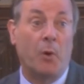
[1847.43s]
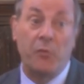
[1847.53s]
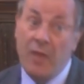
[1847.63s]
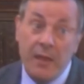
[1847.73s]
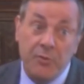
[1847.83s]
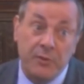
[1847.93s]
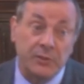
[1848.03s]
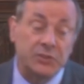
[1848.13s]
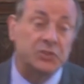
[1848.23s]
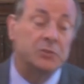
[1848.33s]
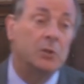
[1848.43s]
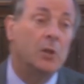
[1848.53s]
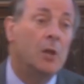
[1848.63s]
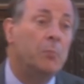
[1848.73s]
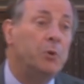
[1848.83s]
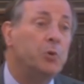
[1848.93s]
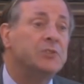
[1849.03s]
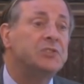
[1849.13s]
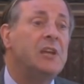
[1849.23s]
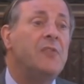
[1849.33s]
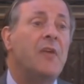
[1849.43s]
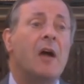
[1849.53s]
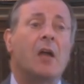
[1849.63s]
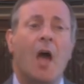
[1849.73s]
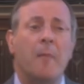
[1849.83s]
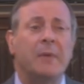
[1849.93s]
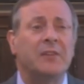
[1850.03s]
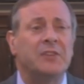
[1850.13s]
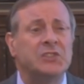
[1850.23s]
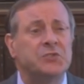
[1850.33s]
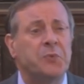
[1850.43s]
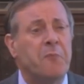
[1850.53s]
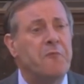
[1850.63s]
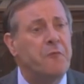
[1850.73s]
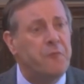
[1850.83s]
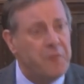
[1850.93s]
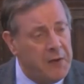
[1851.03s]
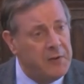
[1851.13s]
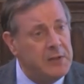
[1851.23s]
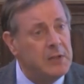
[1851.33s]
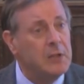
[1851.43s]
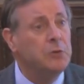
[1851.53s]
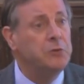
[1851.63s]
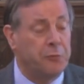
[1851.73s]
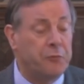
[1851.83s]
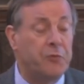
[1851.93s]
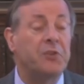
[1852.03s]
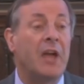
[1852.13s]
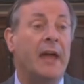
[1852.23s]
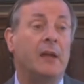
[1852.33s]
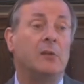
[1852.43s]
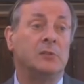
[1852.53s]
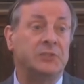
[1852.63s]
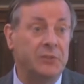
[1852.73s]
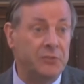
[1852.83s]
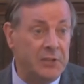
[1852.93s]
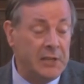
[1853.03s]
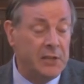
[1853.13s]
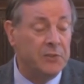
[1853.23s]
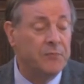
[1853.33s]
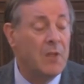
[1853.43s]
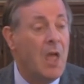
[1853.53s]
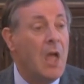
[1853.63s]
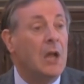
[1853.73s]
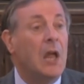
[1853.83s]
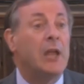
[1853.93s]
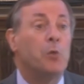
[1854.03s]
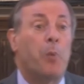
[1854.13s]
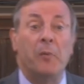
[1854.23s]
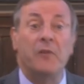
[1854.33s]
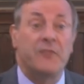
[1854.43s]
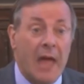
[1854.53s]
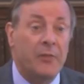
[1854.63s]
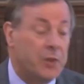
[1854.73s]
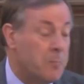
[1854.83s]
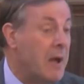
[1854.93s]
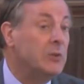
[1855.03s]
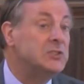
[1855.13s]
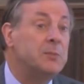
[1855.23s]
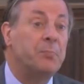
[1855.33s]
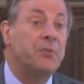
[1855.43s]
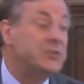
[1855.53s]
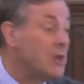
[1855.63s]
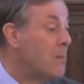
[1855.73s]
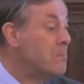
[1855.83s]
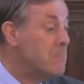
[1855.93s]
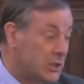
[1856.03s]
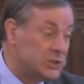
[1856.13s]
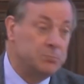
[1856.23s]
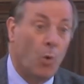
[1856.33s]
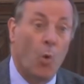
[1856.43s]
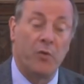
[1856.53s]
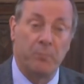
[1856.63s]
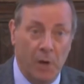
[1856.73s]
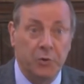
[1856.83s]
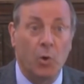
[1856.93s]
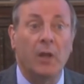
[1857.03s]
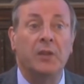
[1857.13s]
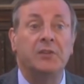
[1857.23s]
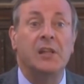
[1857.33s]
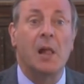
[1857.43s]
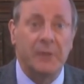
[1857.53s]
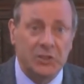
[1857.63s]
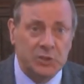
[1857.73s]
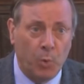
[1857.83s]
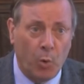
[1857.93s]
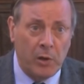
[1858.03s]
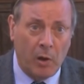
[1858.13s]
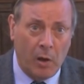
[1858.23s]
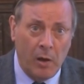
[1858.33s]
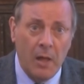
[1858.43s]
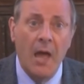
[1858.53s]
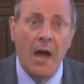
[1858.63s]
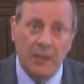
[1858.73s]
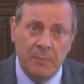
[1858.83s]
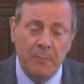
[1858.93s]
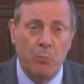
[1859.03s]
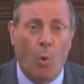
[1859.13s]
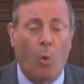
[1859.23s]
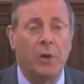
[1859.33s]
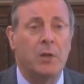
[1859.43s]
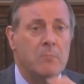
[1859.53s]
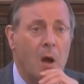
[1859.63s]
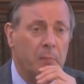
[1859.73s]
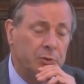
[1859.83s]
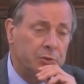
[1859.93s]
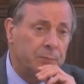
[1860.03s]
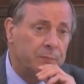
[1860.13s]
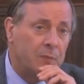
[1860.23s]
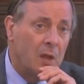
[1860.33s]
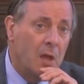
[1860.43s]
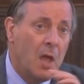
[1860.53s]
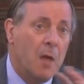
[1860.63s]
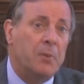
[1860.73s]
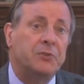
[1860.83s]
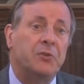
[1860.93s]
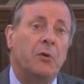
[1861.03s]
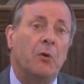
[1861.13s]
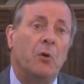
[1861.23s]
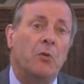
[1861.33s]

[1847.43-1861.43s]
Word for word: they're both atheists, but you can see they are coming at this from very different angles indeed. I think you'll probably have gathered that my own sympathies are much more with Murdoch, and indeed I'll be exploring her a little bit more in a moment. But